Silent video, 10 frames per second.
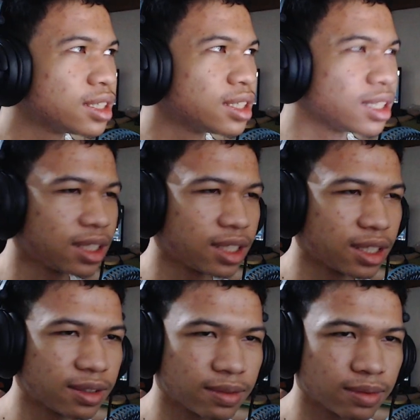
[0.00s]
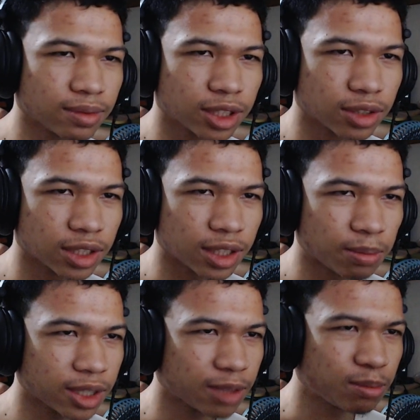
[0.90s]
Um, which was, I
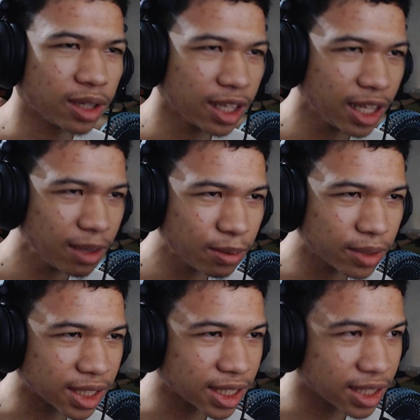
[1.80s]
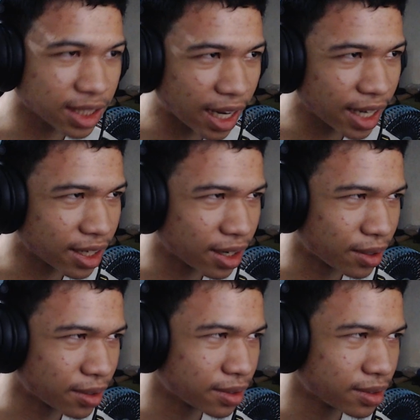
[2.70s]
believe was Cyno.
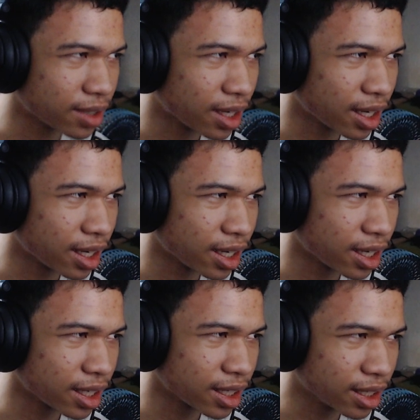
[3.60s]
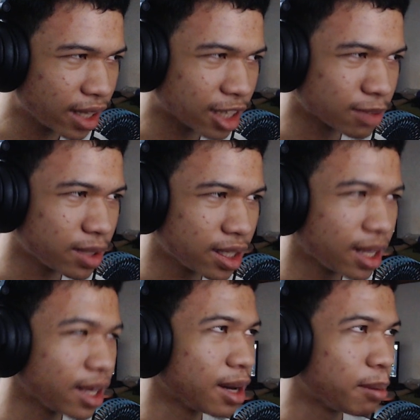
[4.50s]
Uh, yeah, it's been a,
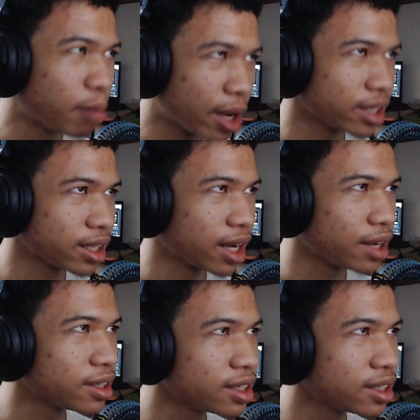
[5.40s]
a uh, month now